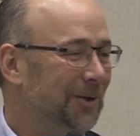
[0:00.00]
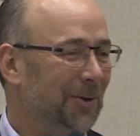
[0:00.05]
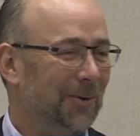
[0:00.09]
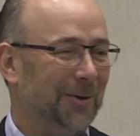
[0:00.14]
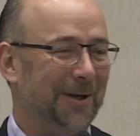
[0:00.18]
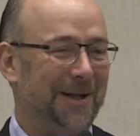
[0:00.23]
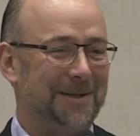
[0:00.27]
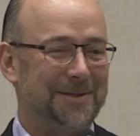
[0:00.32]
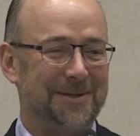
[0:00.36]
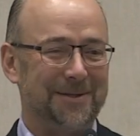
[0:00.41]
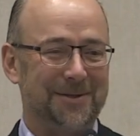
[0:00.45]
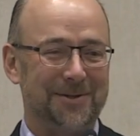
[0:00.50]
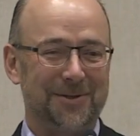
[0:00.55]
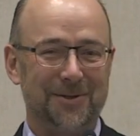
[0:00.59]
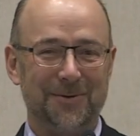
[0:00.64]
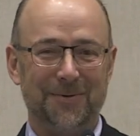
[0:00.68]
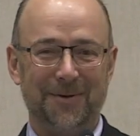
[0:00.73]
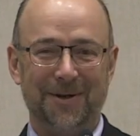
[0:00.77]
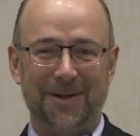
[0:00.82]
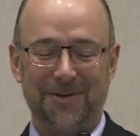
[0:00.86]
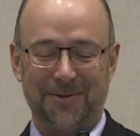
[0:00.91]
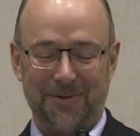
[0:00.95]
donuts and so
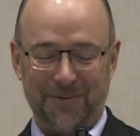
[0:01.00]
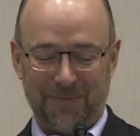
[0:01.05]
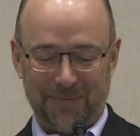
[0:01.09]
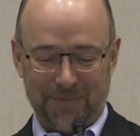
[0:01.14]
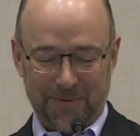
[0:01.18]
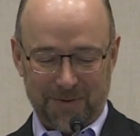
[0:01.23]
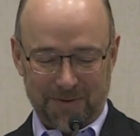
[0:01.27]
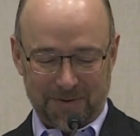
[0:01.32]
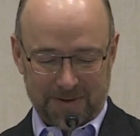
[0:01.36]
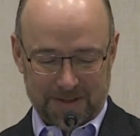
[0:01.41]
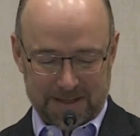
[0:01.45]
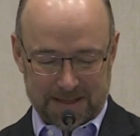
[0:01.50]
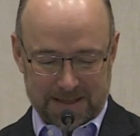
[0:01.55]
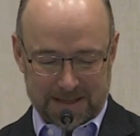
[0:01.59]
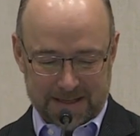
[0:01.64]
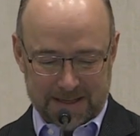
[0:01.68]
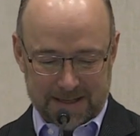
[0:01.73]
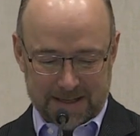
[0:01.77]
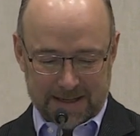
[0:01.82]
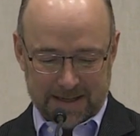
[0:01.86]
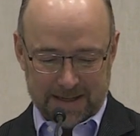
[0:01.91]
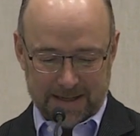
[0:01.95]
on and so forth.
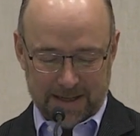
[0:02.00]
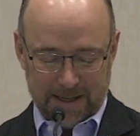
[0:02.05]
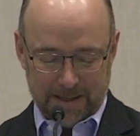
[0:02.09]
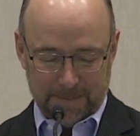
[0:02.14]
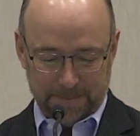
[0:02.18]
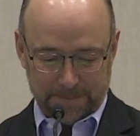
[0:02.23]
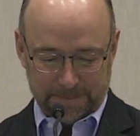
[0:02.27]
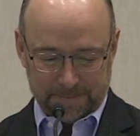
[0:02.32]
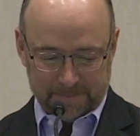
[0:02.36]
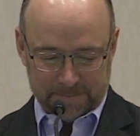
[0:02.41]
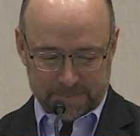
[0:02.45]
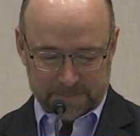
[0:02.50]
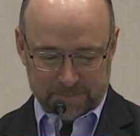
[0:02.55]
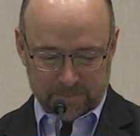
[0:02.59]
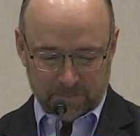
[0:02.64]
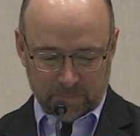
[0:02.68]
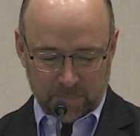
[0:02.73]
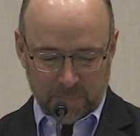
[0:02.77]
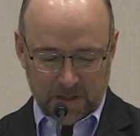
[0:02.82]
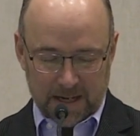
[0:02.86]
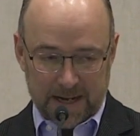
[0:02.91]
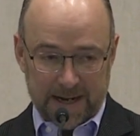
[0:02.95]

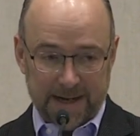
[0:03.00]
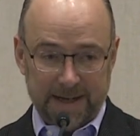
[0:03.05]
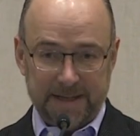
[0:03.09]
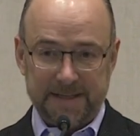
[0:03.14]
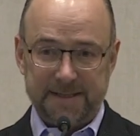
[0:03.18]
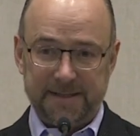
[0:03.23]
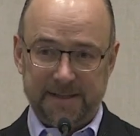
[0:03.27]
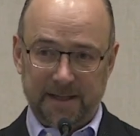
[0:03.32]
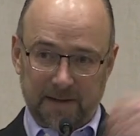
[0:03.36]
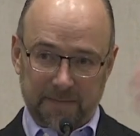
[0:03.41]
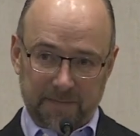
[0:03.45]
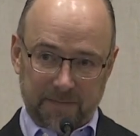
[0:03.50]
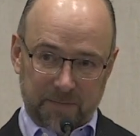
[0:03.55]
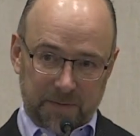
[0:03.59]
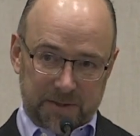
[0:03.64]
INCF,